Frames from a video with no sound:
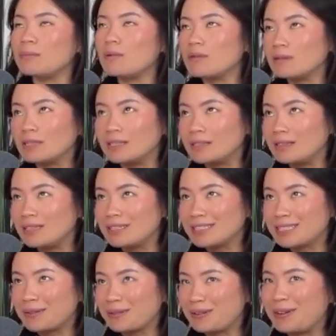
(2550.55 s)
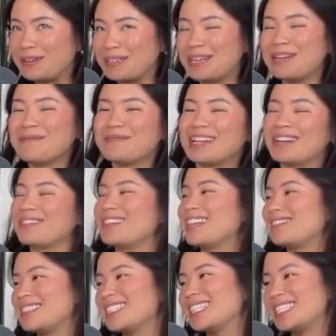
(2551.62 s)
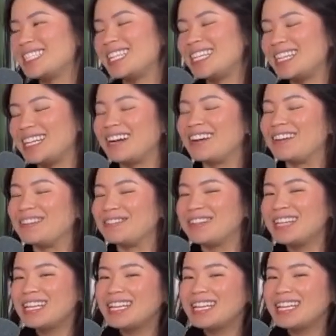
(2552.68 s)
boring things I would call them that we have to like take care of.